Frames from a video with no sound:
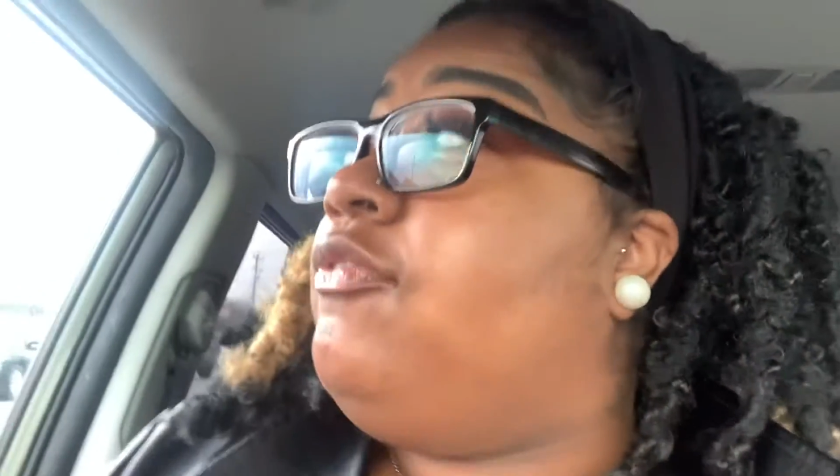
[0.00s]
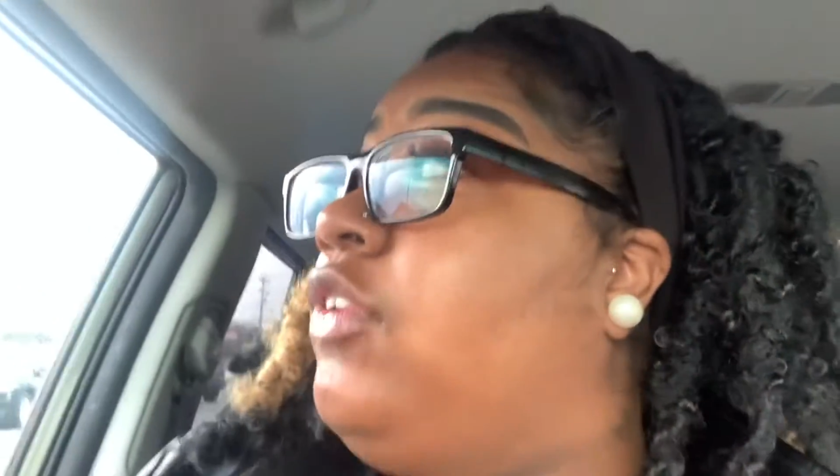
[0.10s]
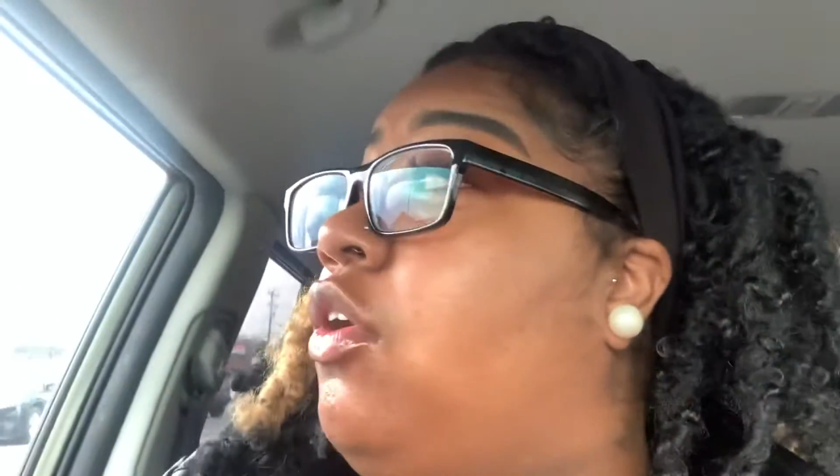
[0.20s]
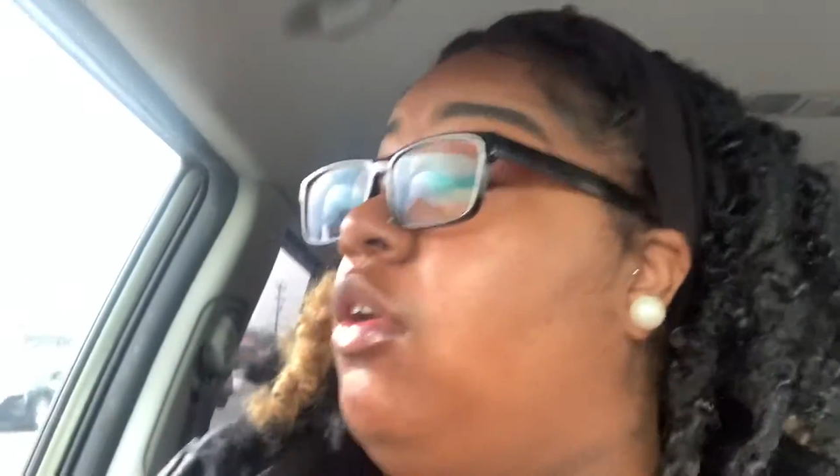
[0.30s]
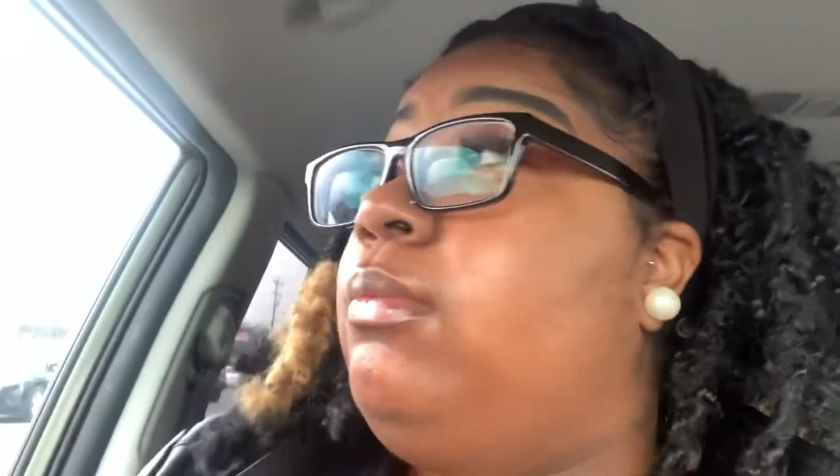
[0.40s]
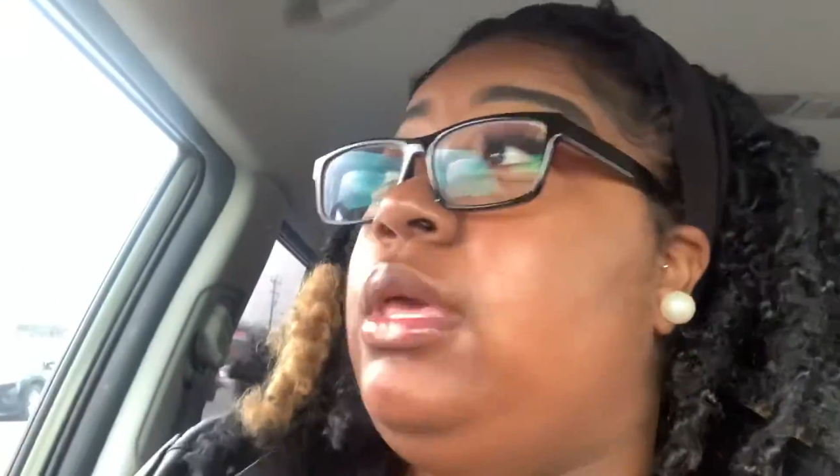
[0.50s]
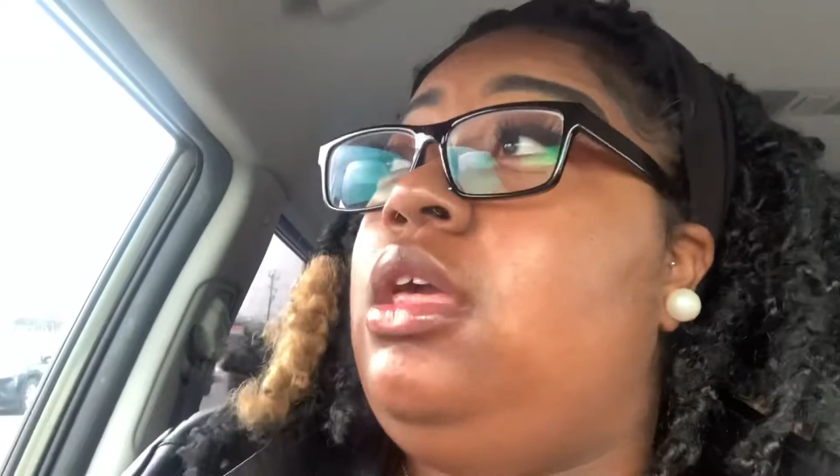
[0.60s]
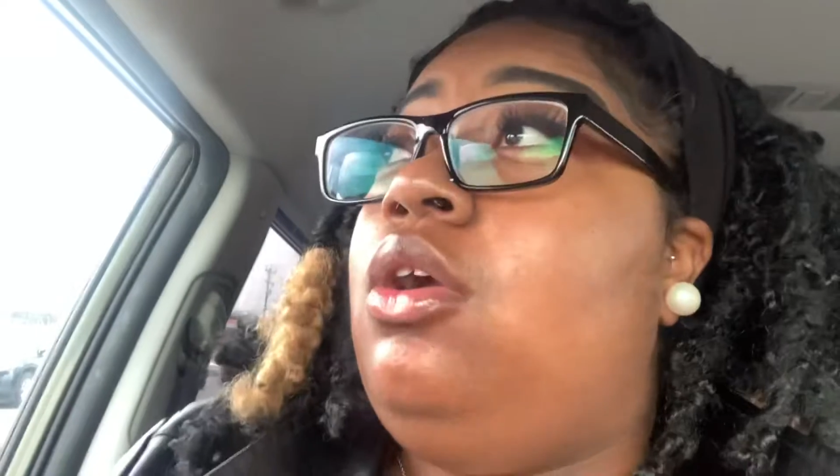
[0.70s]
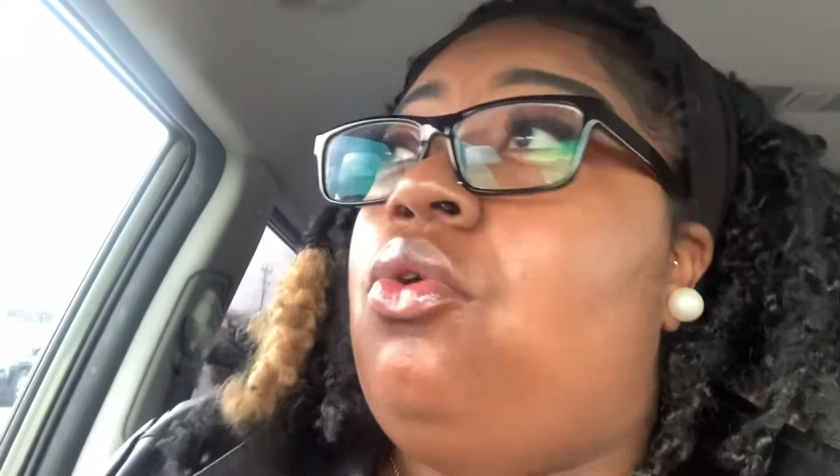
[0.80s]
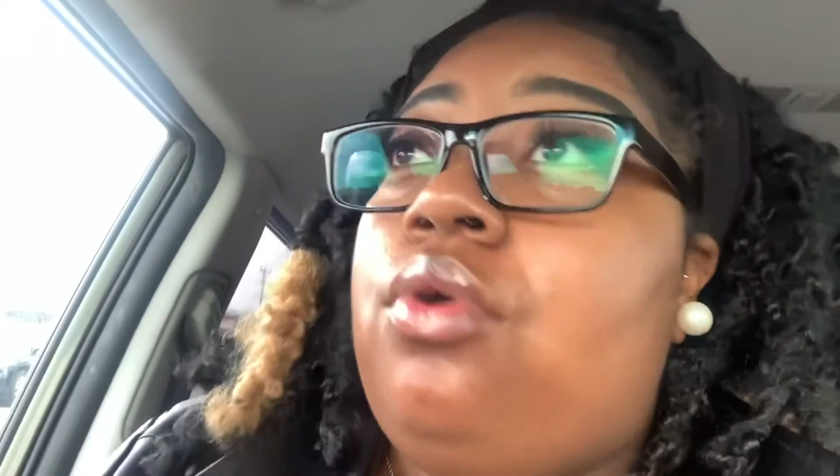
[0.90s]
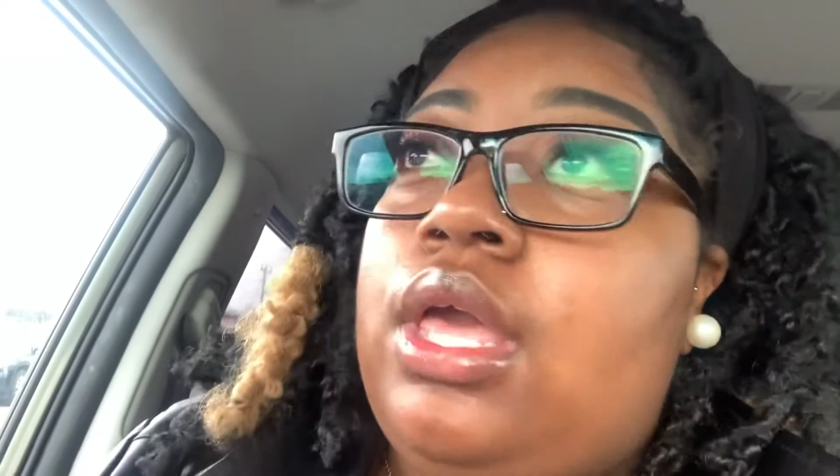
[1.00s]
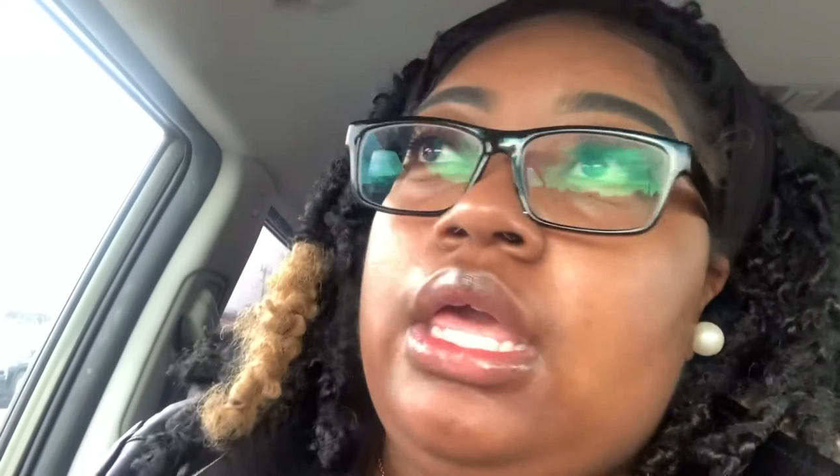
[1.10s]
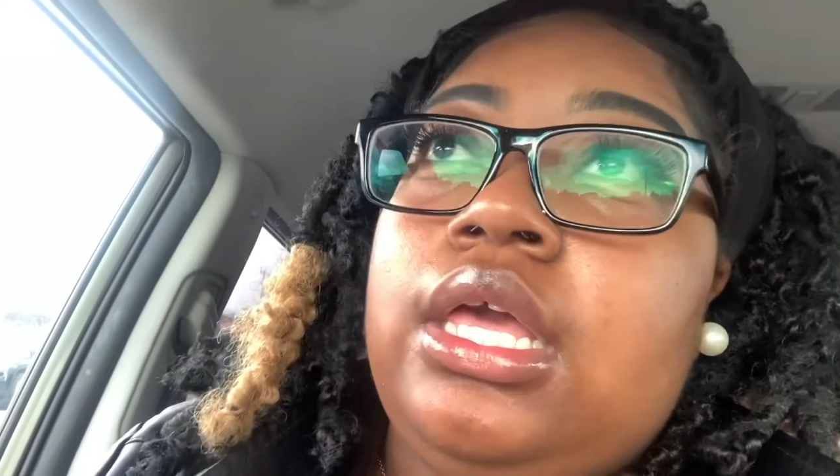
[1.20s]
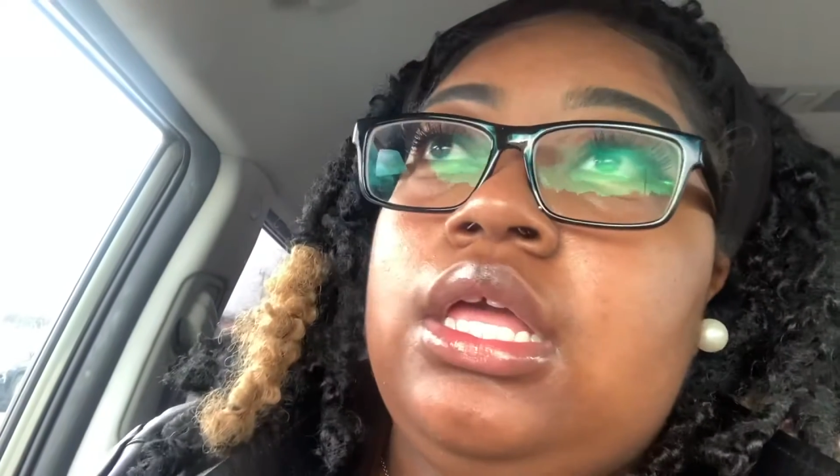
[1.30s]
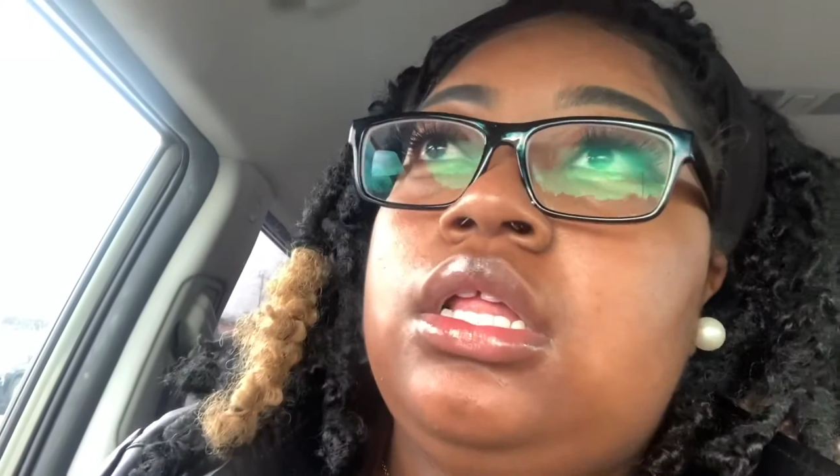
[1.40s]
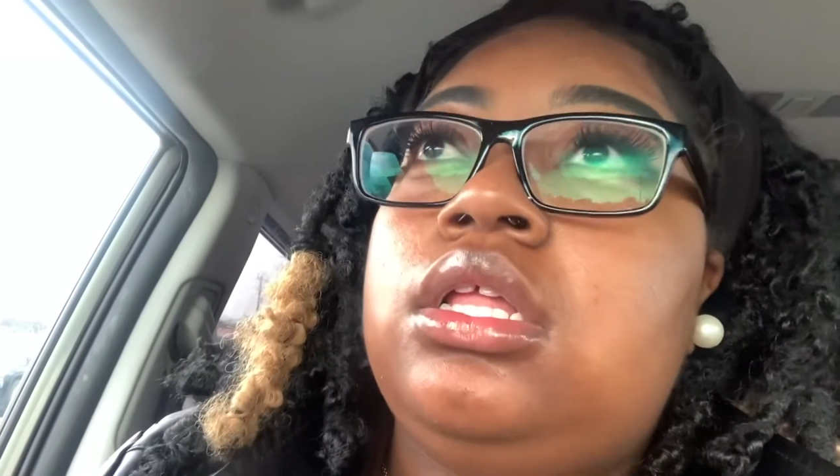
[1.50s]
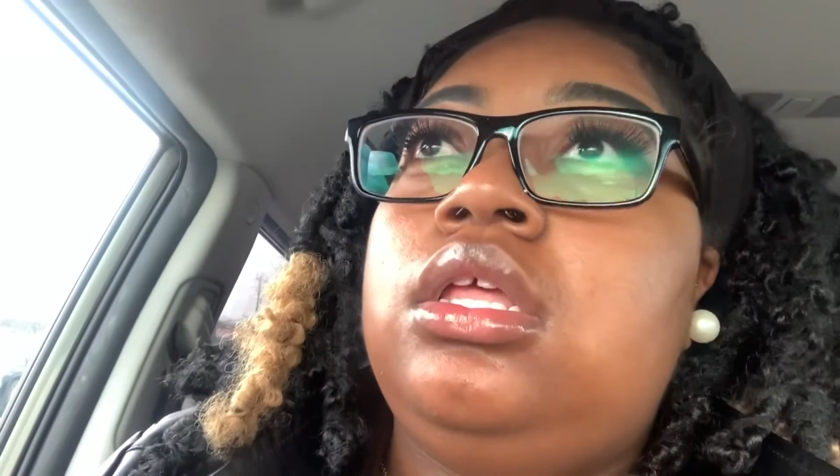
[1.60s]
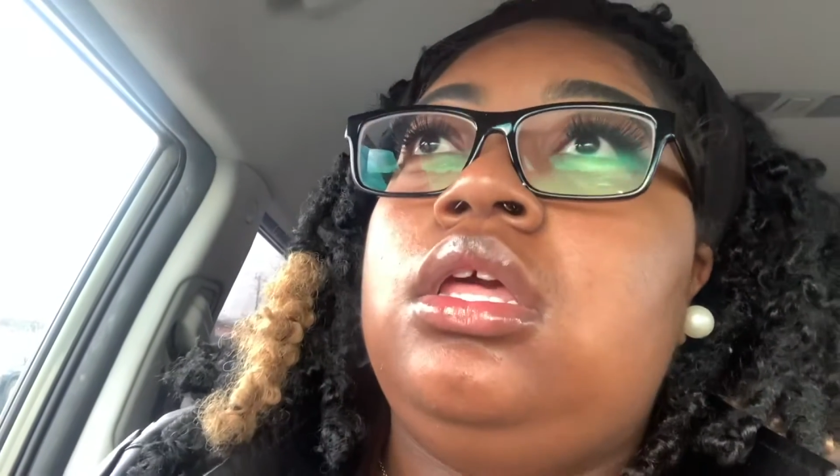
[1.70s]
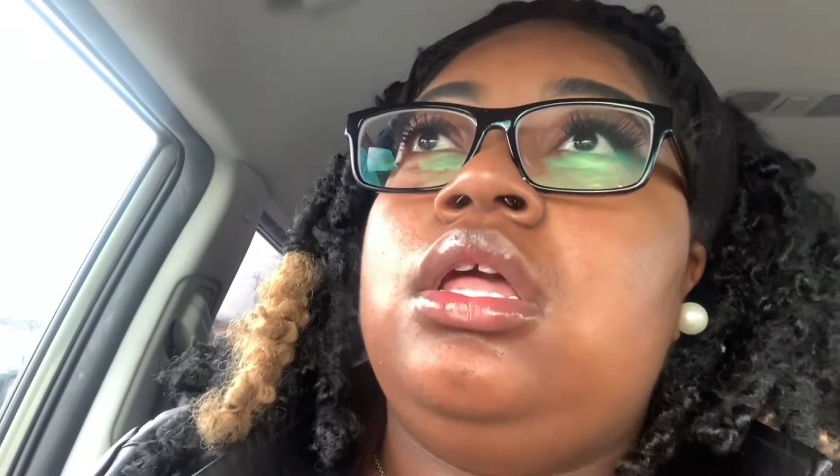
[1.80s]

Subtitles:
vlog me going in